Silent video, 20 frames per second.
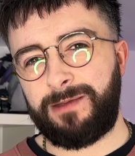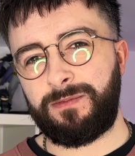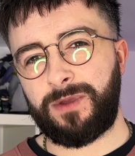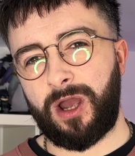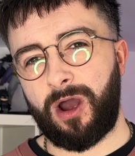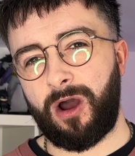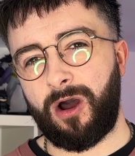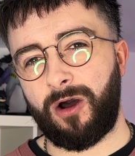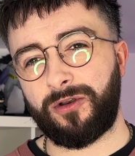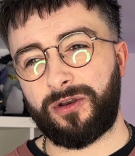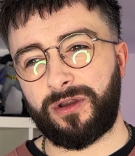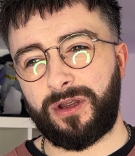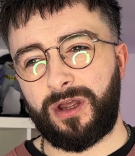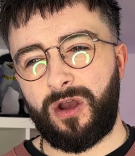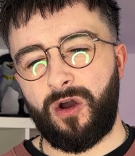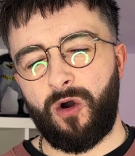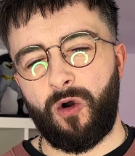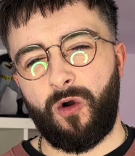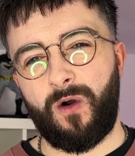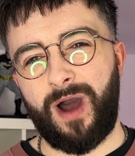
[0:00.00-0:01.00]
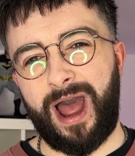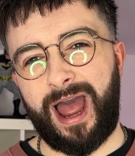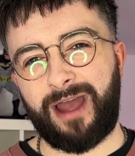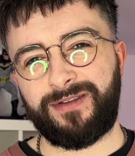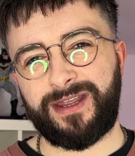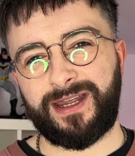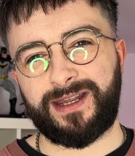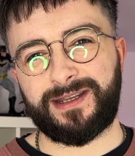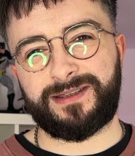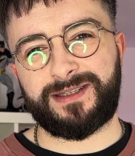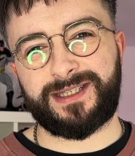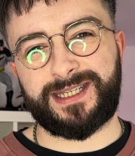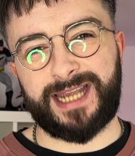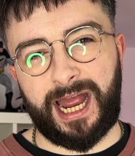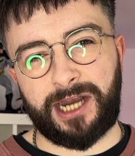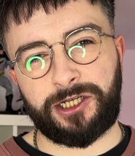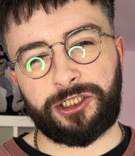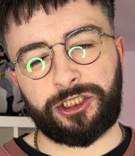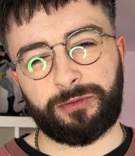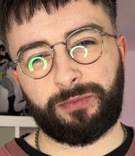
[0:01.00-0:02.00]
card or having a
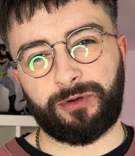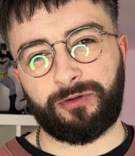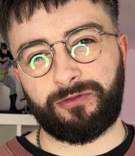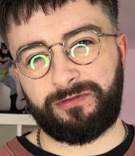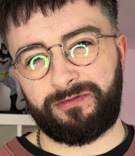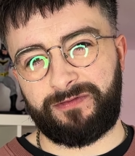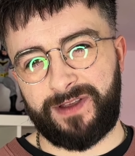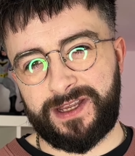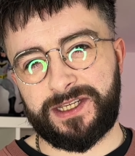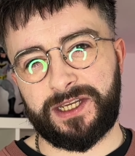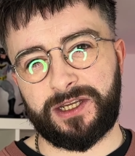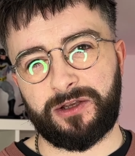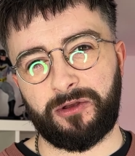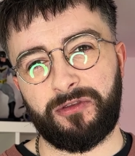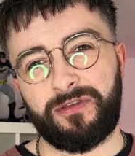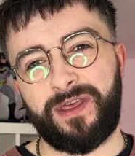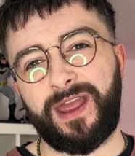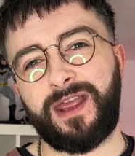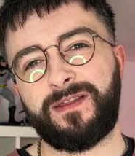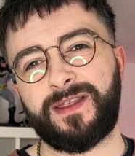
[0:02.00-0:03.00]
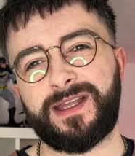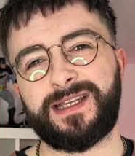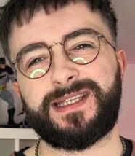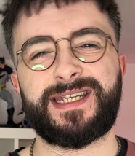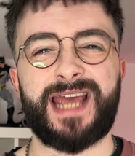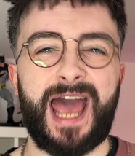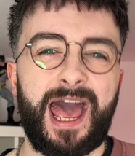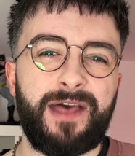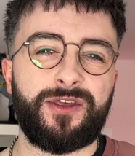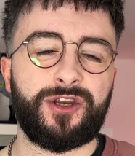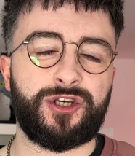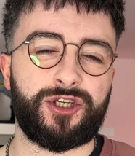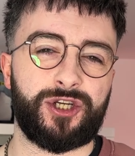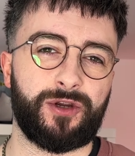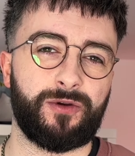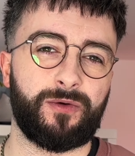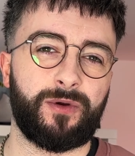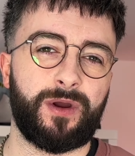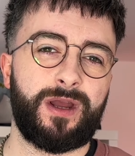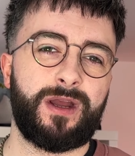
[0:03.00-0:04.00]
tangible physical thing that tethers
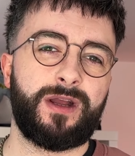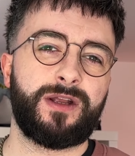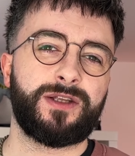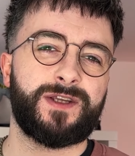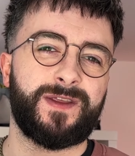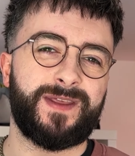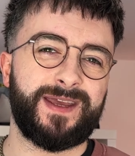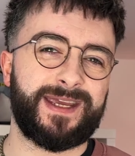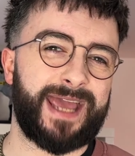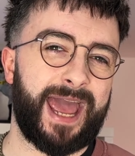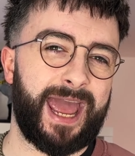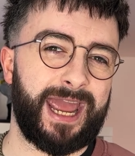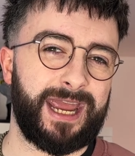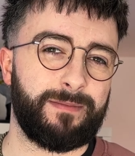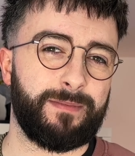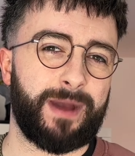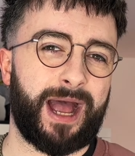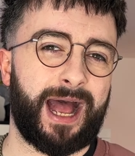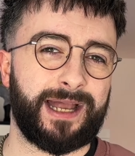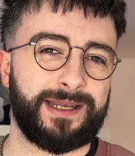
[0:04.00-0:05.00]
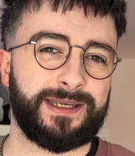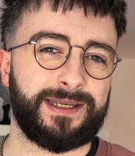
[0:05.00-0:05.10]
you to the game and